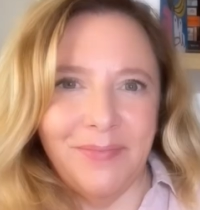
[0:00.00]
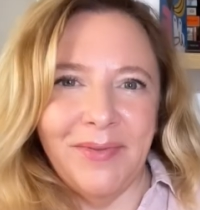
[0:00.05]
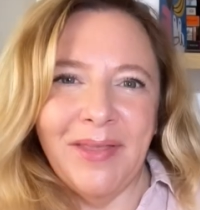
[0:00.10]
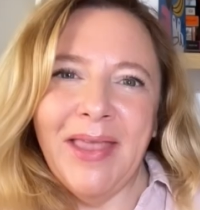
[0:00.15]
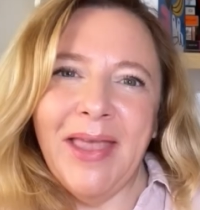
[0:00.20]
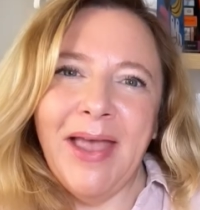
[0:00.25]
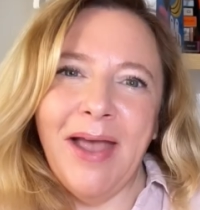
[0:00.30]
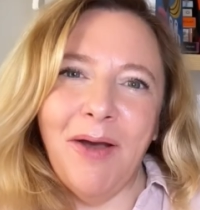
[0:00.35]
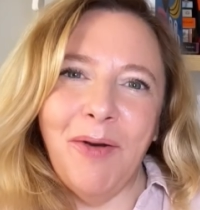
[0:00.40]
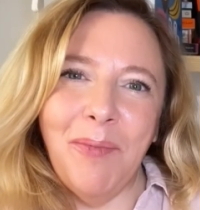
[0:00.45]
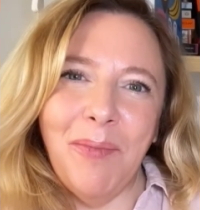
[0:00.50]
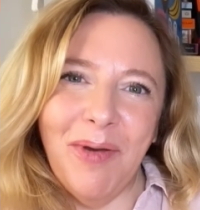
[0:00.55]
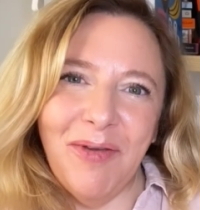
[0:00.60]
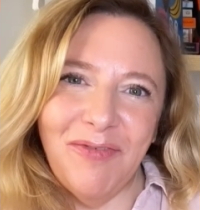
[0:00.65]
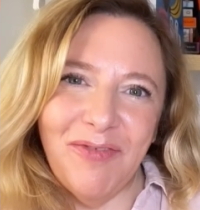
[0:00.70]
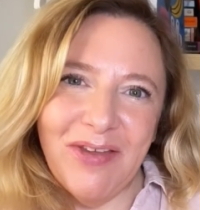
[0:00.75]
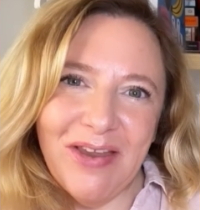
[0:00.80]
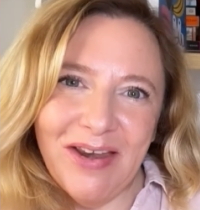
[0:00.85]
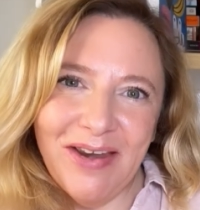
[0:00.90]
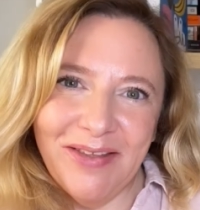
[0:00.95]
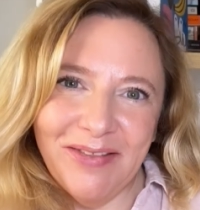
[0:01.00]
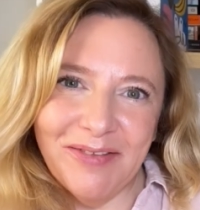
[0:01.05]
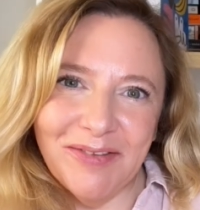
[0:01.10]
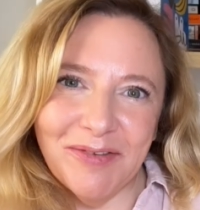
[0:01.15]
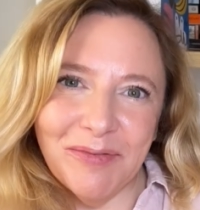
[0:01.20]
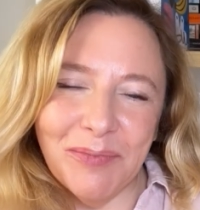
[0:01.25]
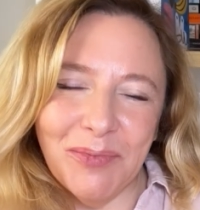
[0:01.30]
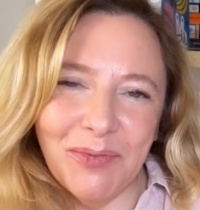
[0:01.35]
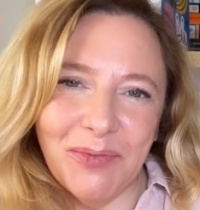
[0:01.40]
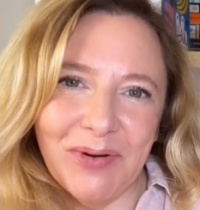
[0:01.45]
How am I feeling
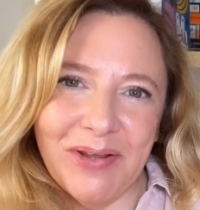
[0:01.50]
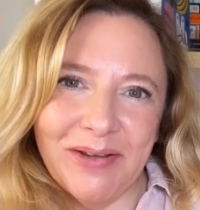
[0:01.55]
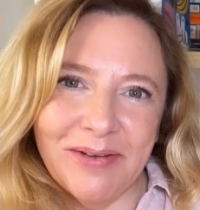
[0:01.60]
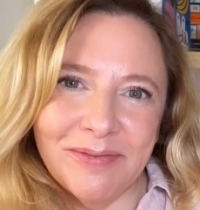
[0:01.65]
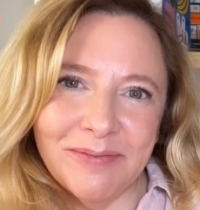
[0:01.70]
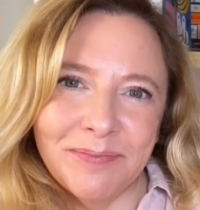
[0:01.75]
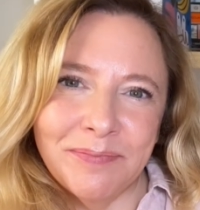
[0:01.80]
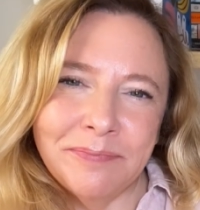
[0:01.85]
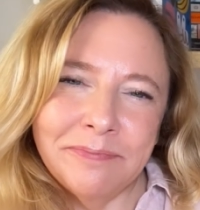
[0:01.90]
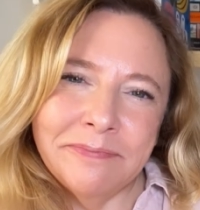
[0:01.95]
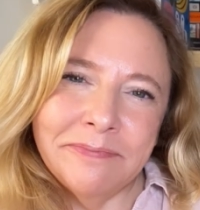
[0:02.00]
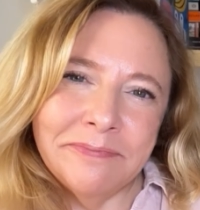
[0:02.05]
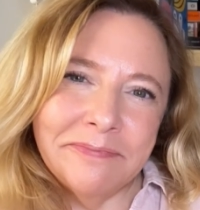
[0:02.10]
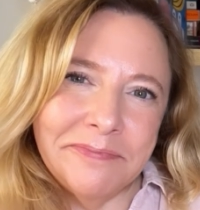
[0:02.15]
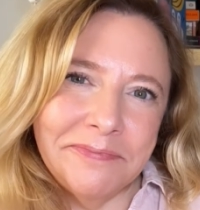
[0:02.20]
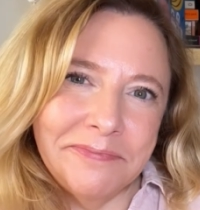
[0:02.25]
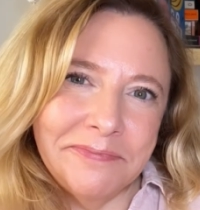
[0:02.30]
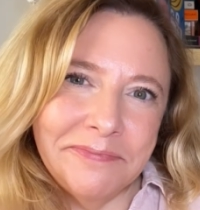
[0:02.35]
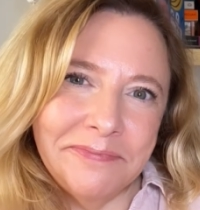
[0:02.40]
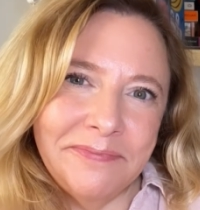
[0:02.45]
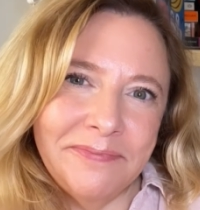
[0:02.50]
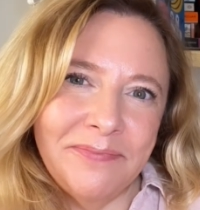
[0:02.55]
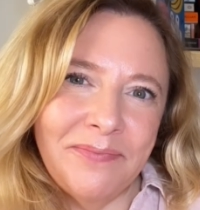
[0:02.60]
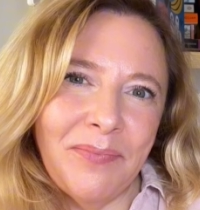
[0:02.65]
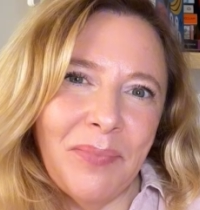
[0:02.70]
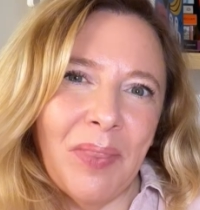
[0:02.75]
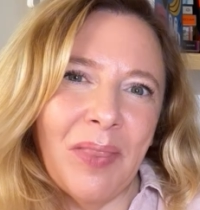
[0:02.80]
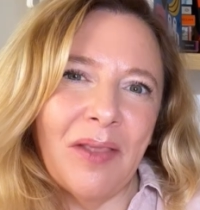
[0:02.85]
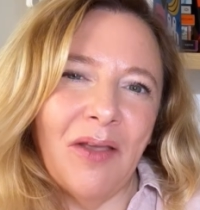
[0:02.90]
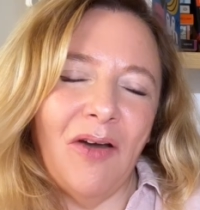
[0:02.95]
this morning?
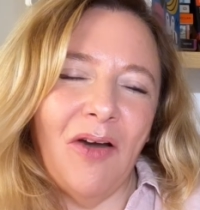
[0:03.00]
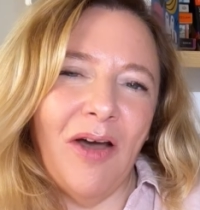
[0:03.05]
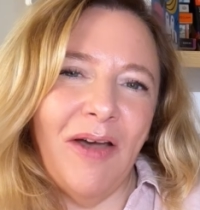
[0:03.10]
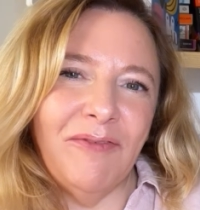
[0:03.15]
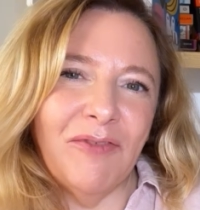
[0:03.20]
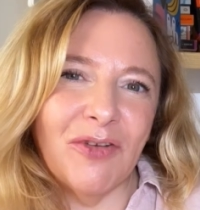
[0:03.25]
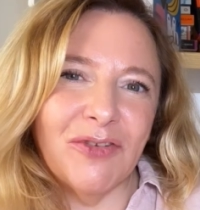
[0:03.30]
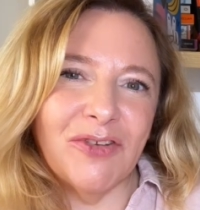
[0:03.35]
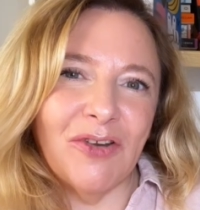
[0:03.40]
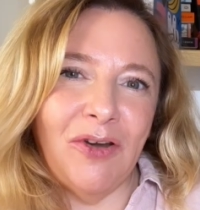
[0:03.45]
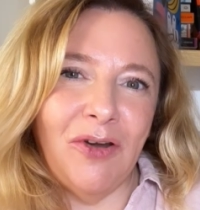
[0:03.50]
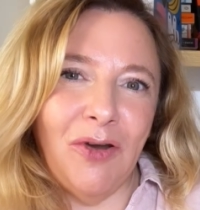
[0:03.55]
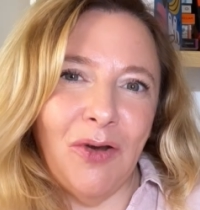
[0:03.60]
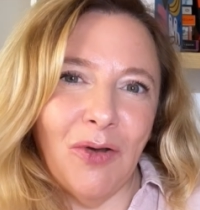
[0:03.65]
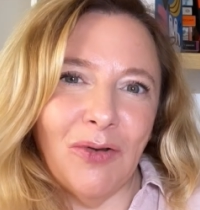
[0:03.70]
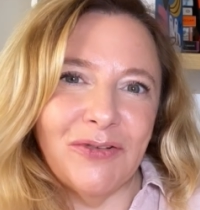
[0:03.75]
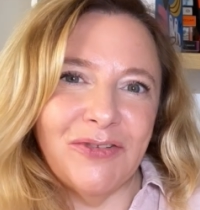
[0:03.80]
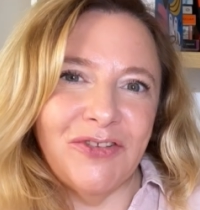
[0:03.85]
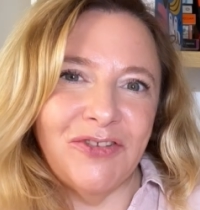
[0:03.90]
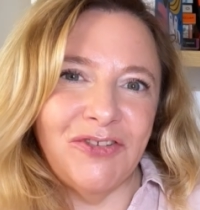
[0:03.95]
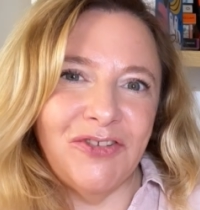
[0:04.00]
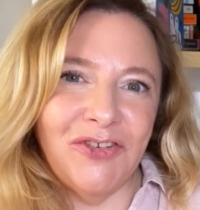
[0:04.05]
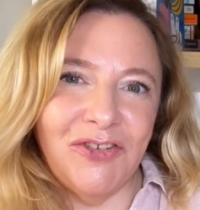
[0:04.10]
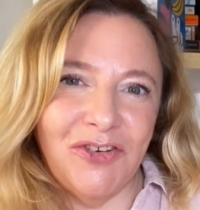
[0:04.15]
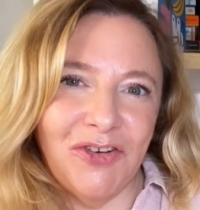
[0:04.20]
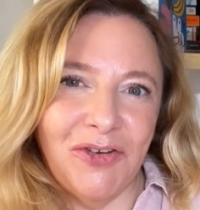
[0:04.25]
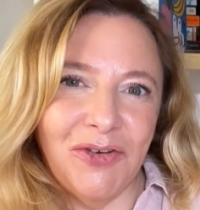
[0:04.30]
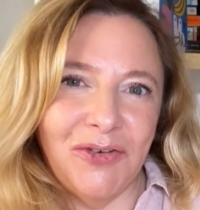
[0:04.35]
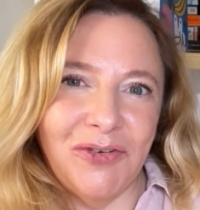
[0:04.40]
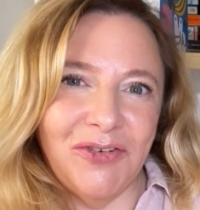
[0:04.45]
I've got a lot to
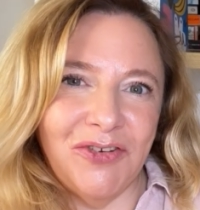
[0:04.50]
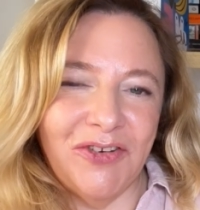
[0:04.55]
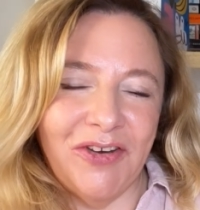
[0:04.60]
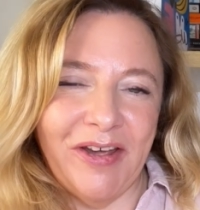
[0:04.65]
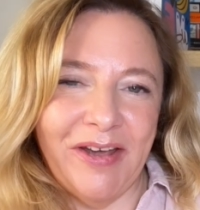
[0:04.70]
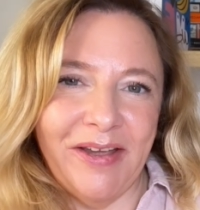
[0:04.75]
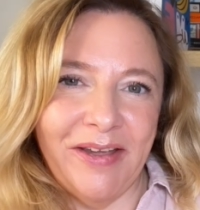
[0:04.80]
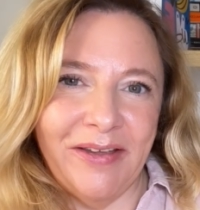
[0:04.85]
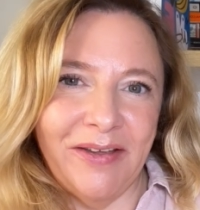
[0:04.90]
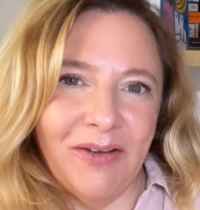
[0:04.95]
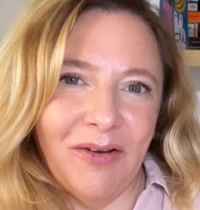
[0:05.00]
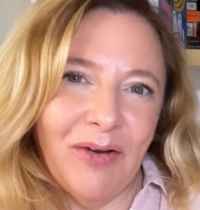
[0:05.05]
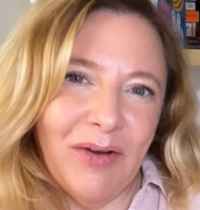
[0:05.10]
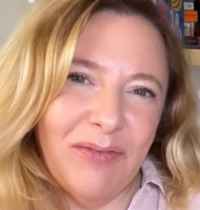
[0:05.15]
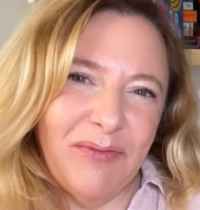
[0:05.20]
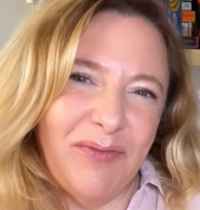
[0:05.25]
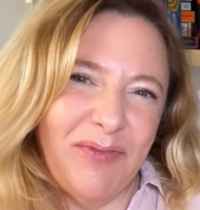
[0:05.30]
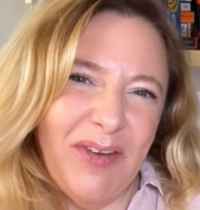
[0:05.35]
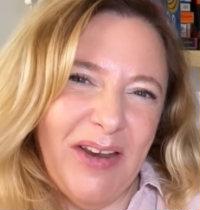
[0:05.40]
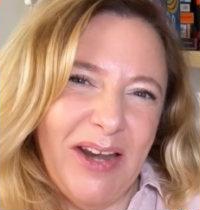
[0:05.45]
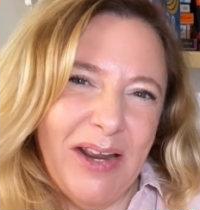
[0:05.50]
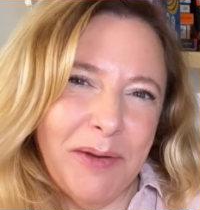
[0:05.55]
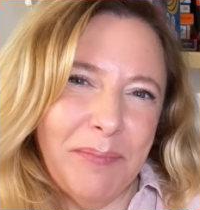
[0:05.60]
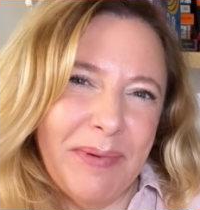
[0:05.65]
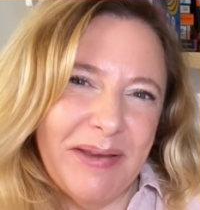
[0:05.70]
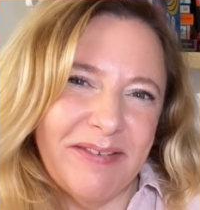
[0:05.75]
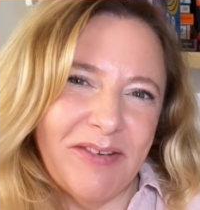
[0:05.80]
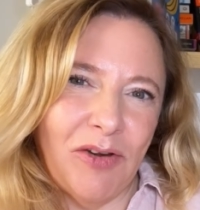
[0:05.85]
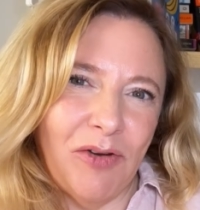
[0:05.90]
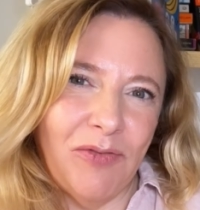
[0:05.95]
do today. I'm feeling a
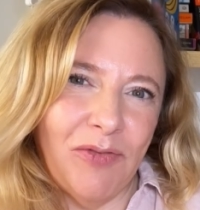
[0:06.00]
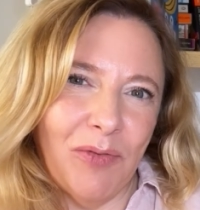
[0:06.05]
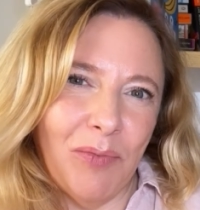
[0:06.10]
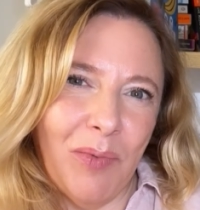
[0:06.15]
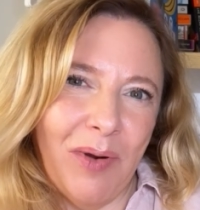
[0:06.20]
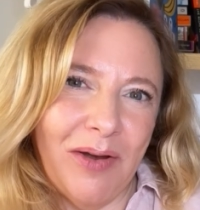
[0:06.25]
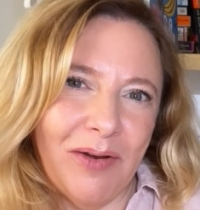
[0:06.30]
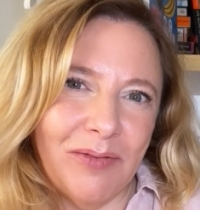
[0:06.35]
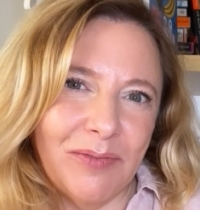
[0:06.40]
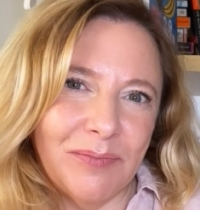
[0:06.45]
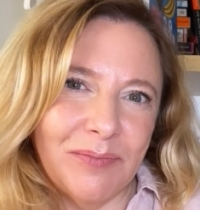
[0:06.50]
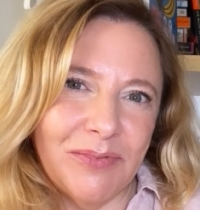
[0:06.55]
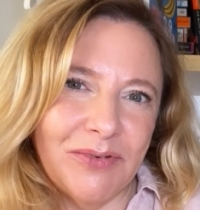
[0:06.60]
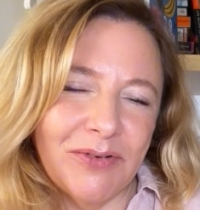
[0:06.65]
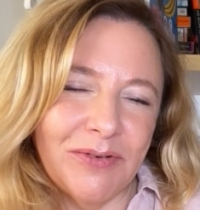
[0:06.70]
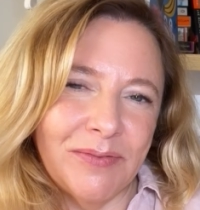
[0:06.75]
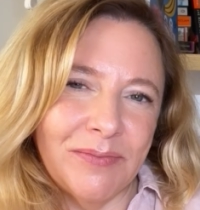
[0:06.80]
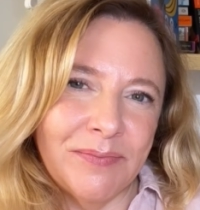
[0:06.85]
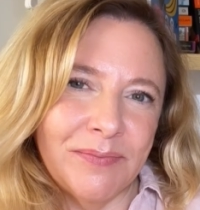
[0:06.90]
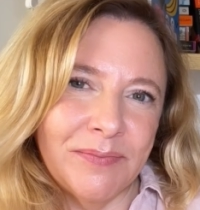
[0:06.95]
bit overwhelmed.